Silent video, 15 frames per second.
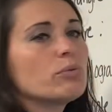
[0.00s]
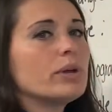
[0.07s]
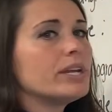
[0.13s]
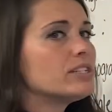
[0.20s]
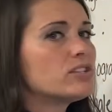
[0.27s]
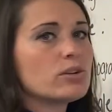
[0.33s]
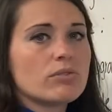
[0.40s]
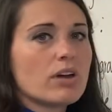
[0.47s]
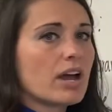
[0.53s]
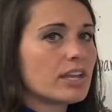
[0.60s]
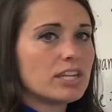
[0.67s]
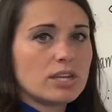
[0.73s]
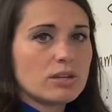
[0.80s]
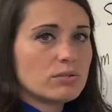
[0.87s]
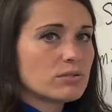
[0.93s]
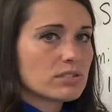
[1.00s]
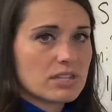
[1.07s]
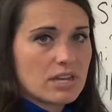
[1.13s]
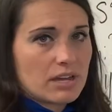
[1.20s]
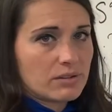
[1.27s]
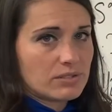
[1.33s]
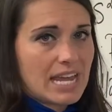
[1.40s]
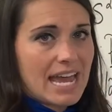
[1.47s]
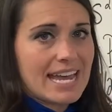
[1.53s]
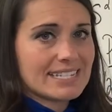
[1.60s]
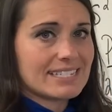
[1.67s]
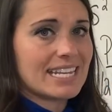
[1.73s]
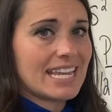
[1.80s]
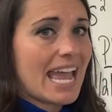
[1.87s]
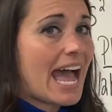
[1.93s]
do not use those as
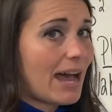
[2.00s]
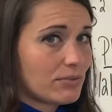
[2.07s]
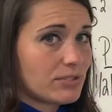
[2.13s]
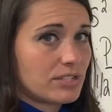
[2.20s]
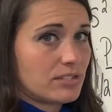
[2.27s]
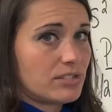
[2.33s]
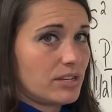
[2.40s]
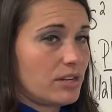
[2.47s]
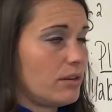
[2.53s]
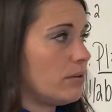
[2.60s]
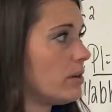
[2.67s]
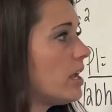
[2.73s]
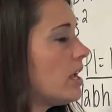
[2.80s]
the altitude.